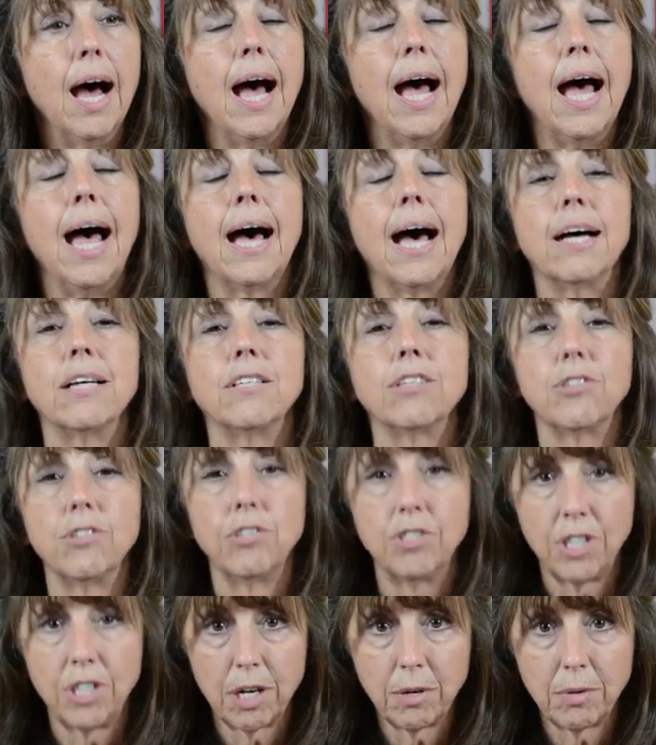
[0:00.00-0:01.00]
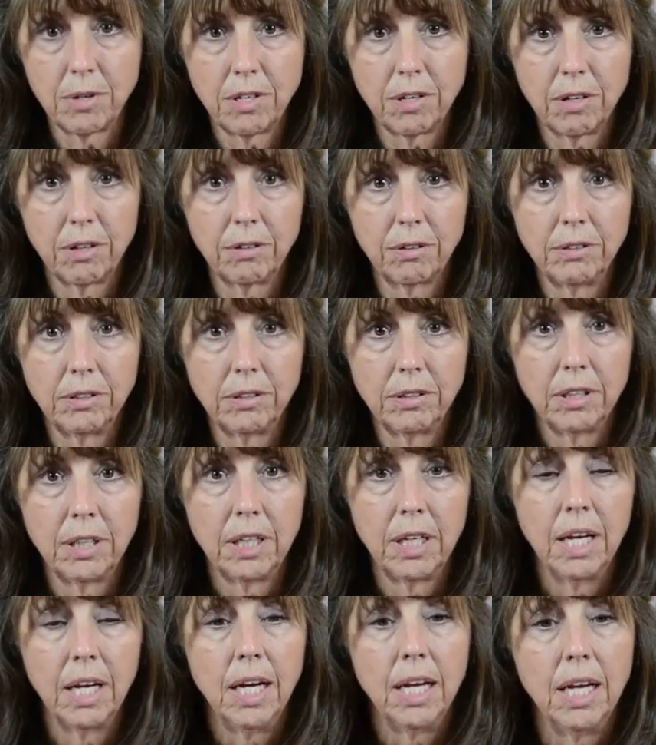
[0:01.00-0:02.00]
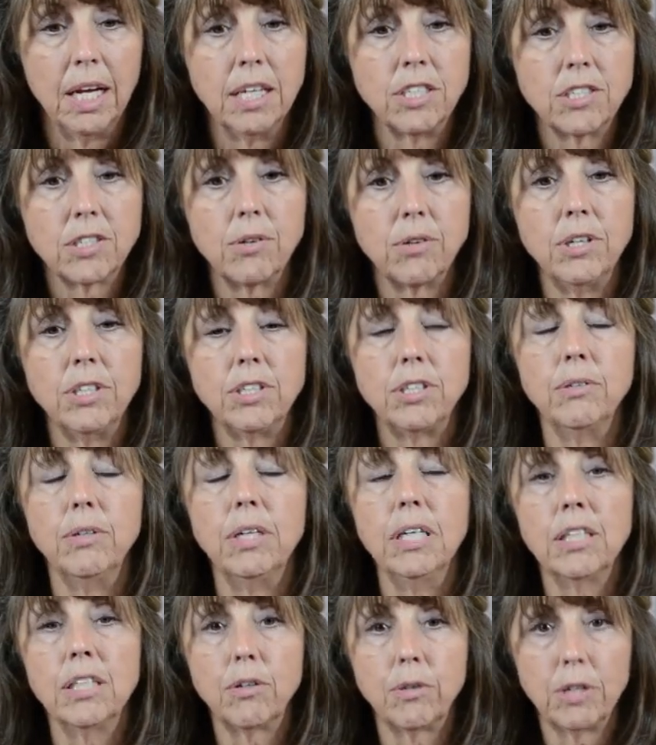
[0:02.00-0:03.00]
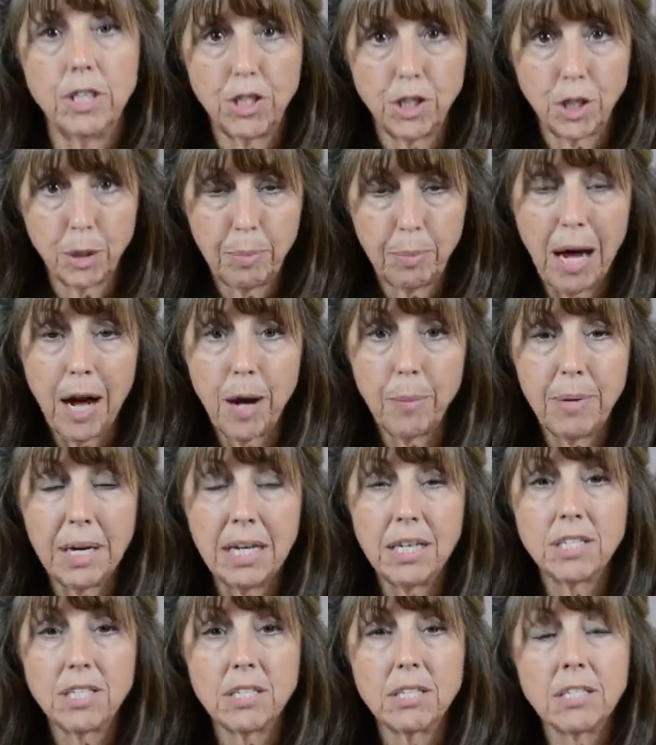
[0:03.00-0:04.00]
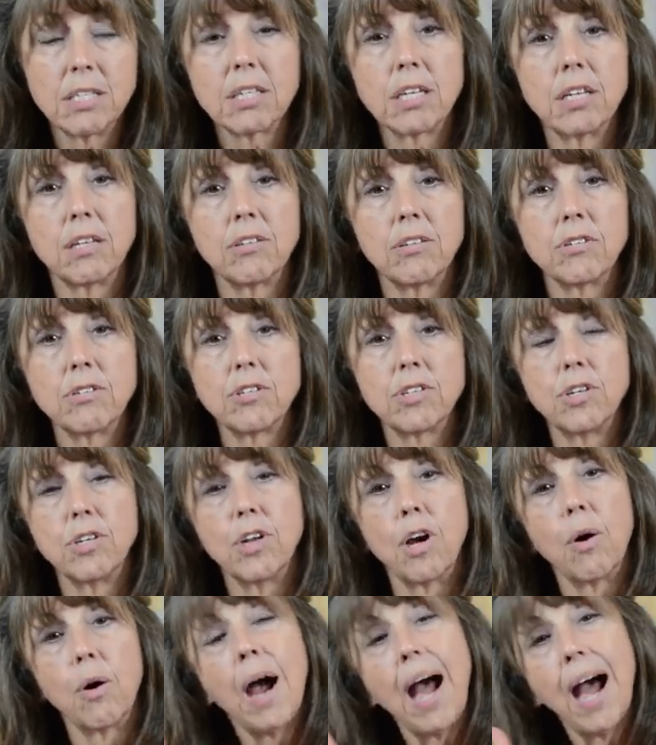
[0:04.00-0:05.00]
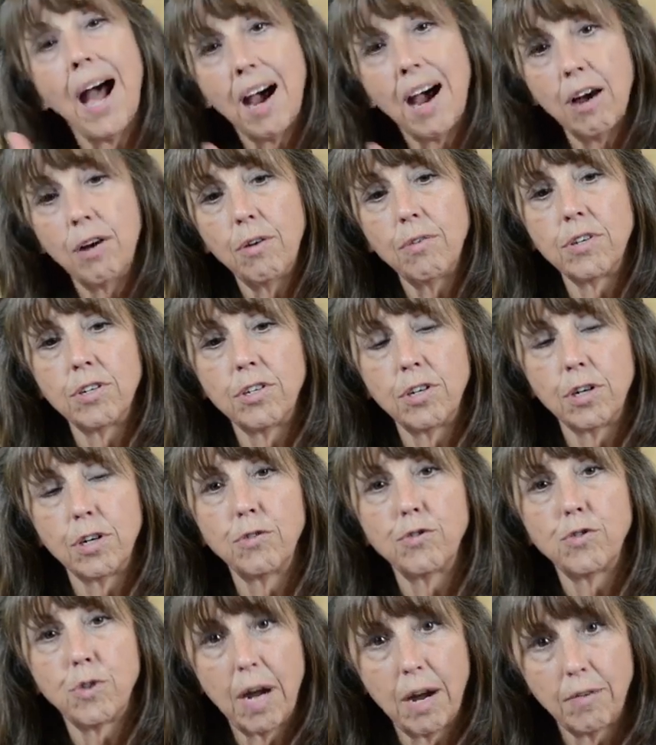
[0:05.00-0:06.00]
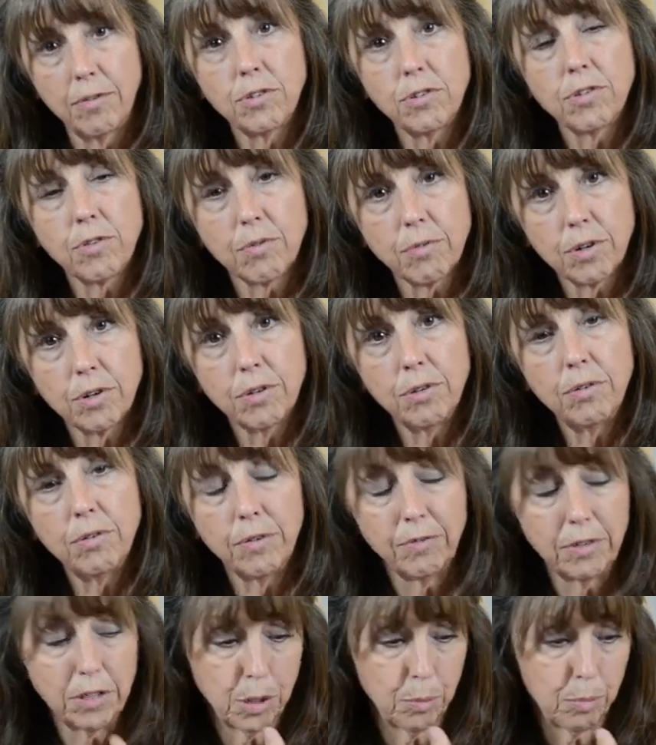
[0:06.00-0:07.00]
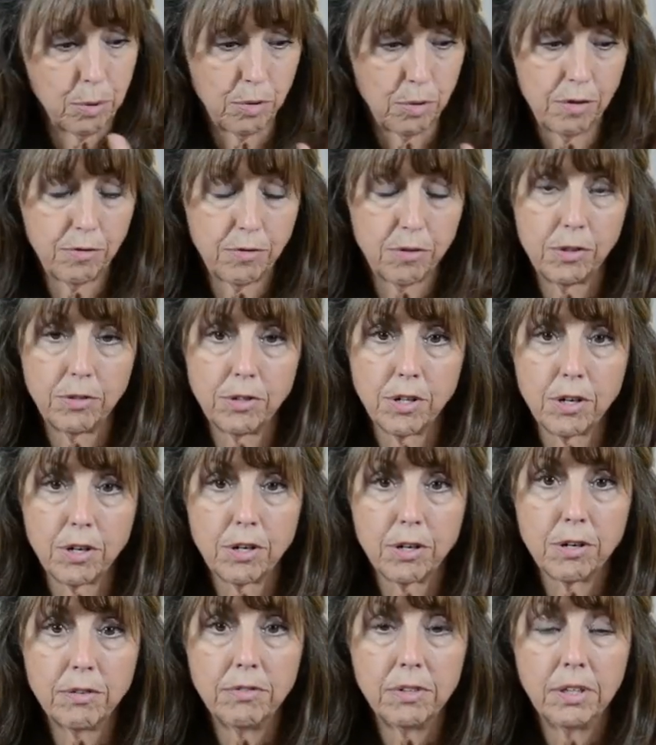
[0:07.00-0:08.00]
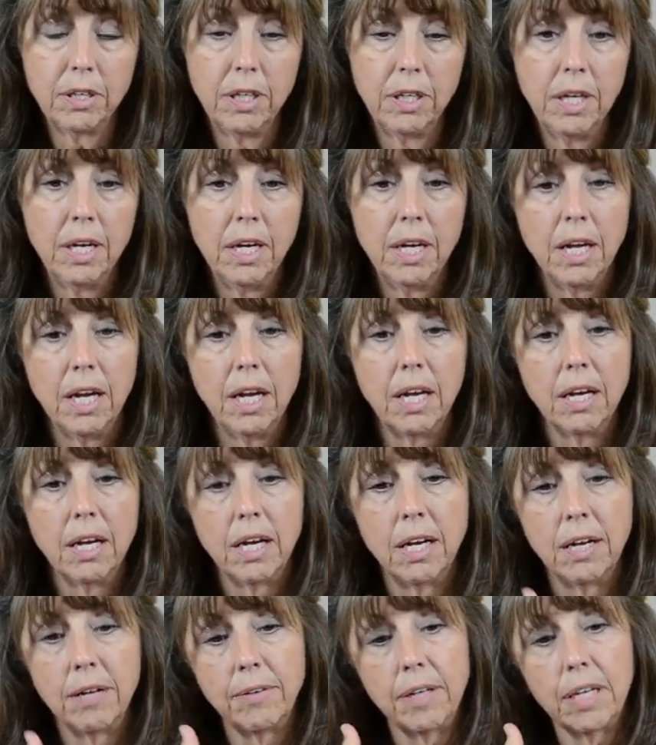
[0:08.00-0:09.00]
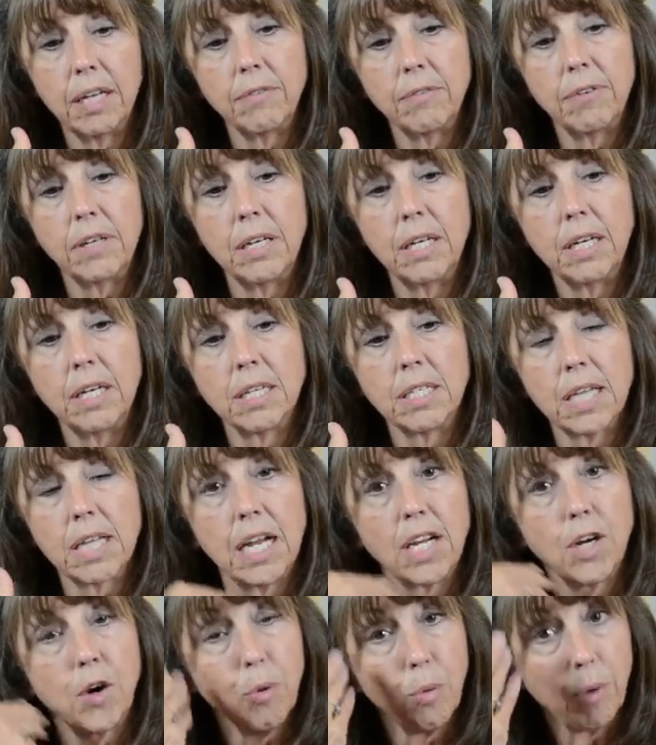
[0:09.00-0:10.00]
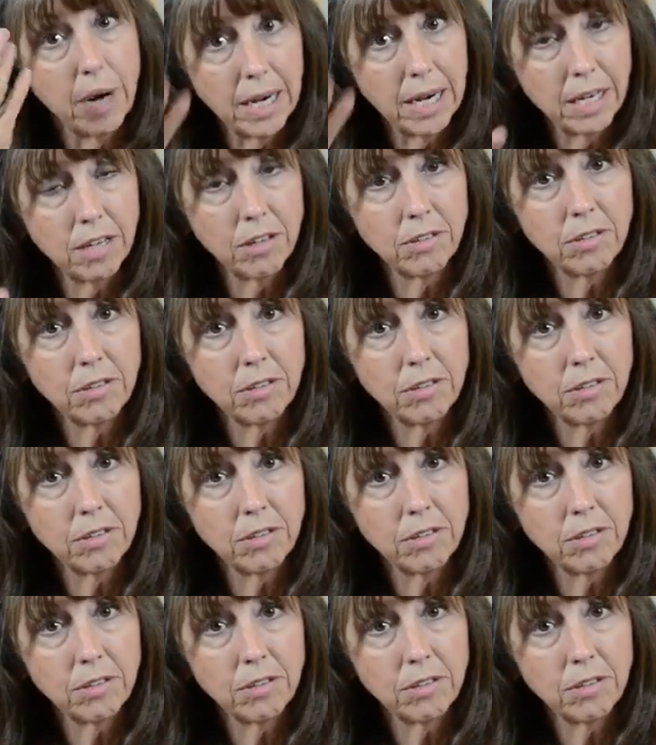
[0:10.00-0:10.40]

has to share with you. It's going to increase your palpation skills to know how the nerve travels through, if it's a peripheral nerve, if it is a cranial